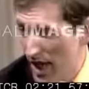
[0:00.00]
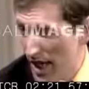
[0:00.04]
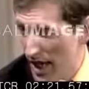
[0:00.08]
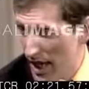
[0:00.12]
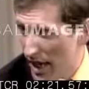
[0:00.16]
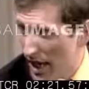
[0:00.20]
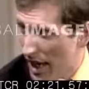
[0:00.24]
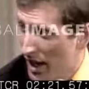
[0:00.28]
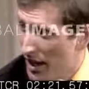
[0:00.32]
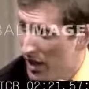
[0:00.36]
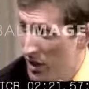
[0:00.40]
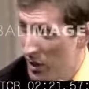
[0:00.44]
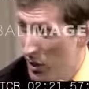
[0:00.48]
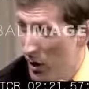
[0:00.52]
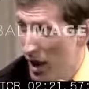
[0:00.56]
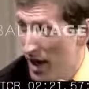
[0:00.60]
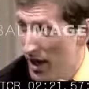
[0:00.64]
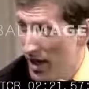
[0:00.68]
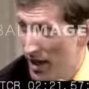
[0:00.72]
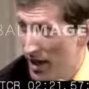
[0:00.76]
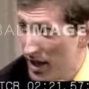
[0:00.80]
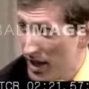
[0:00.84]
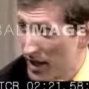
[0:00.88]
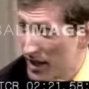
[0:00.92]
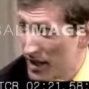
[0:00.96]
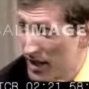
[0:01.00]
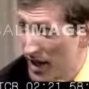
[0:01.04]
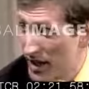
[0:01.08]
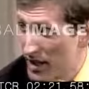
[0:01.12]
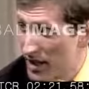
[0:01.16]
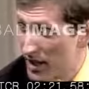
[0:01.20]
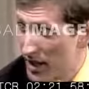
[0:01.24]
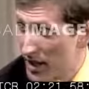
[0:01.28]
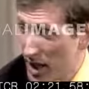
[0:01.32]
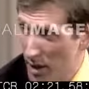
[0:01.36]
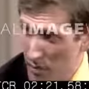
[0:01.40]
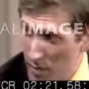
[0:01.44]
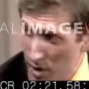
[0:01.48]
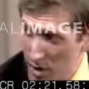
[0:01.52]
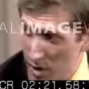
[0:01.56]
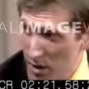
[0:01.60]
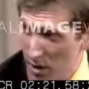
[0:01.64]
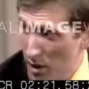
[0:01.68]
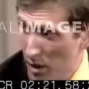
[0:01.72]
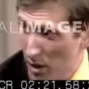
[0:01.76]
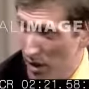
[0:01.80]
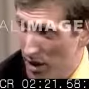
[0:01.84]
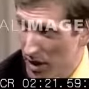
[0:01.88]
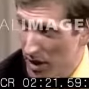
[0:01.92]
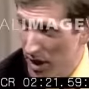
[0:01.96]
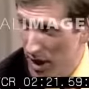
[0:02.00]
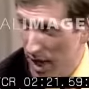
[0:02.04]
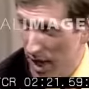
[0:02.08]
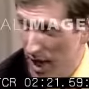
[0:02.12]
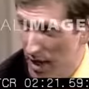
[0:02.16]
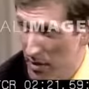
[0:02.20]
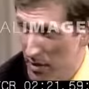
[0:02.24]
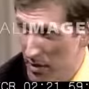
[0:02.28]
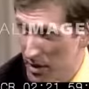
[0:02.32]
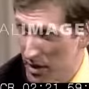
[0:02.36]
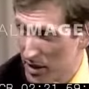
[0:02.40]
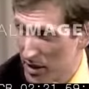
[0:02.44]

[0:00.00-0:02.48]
I got a lot of new ideas. Things are coming to me all the time.